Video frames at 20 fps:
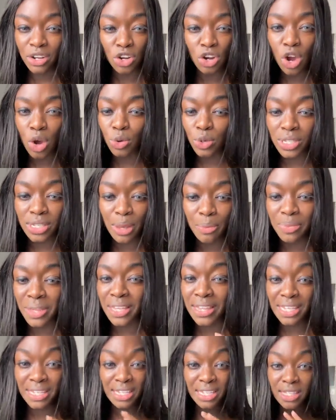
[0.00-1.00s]
They know
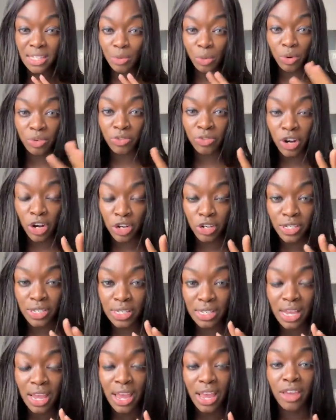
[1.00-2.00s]
something. This is the
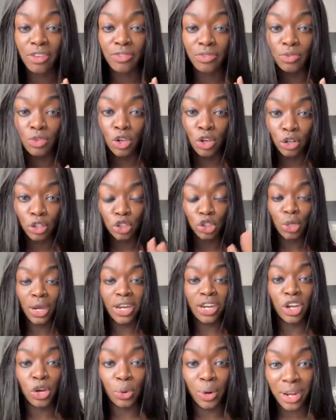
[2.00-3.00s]
reverse. If you're
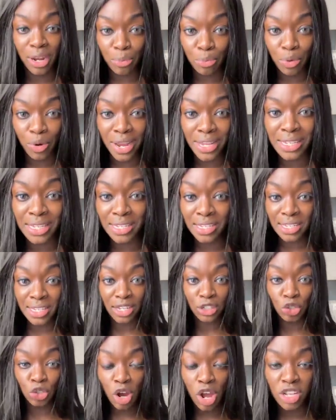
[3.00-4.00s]
trying to create a presence
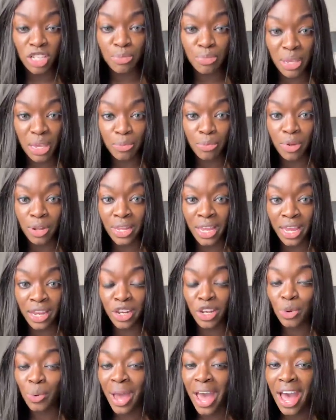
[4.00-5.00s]
that draws people
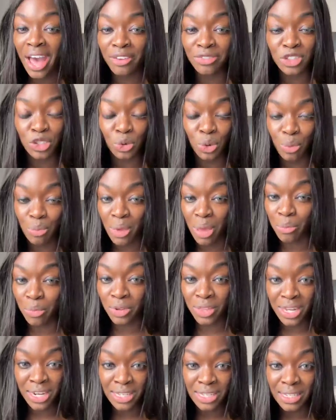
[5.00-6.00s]
in, you have to
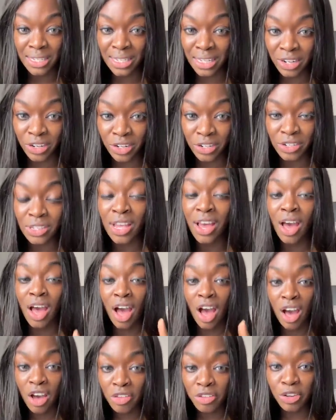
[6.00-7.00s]
remember that as leaders,
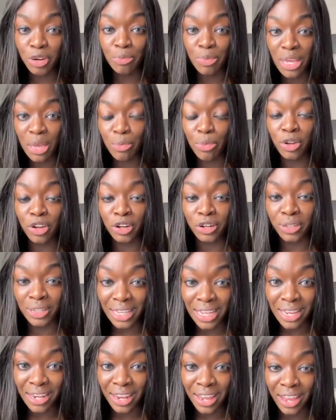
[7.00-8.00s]
other people are
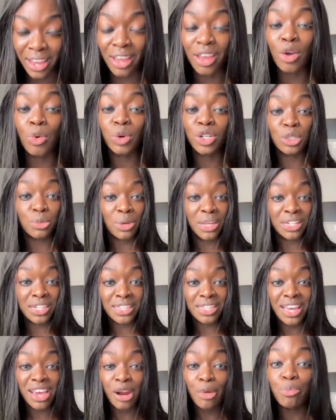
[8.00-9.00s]
leading, which
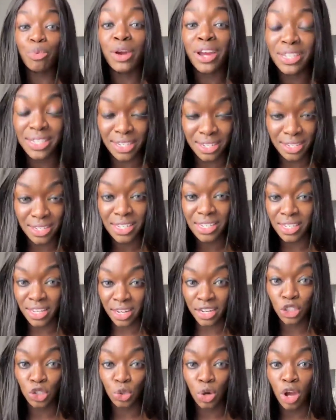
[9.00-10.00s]
means their presence is
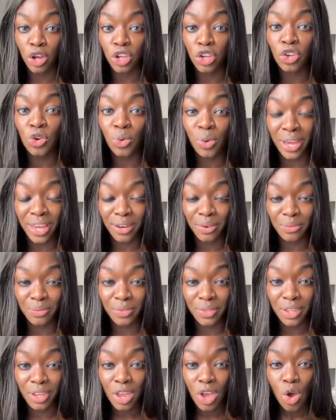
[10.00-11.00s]
going to draw you in.
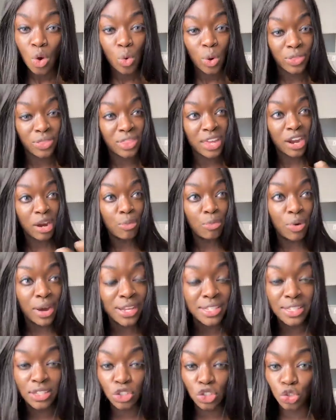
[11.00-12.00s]
When their
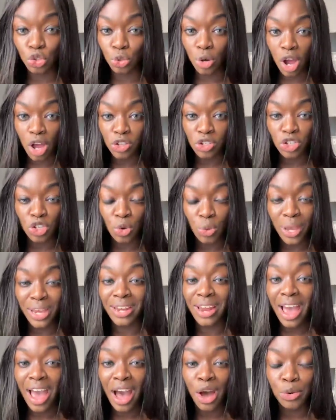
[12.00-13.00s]
presence draws you
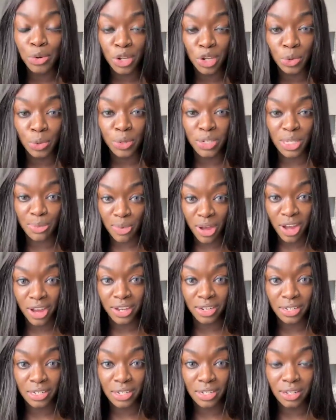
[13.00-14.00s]
in, how do you
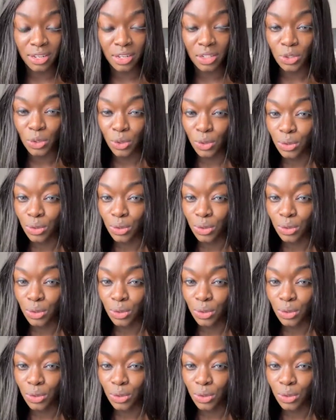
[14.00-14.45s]
respond?